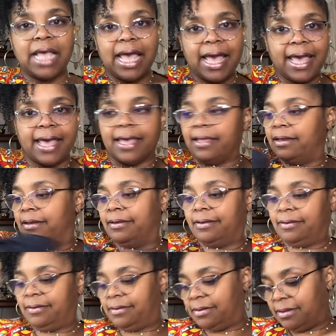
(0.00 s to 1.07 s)
that?
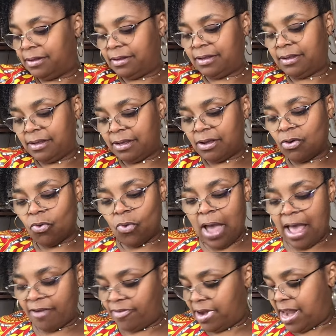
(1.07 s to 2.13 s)
Well,
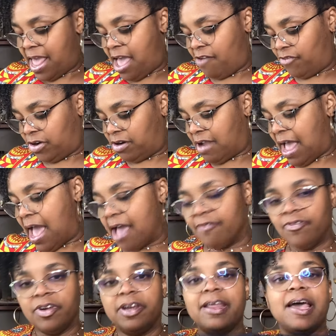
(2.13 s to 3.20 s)
I've never,
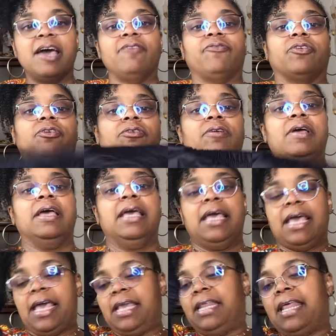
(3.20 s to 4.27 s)
I've never.
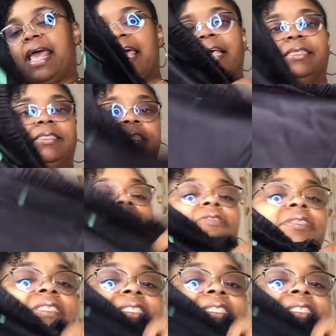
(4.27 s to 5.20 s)
And it has the different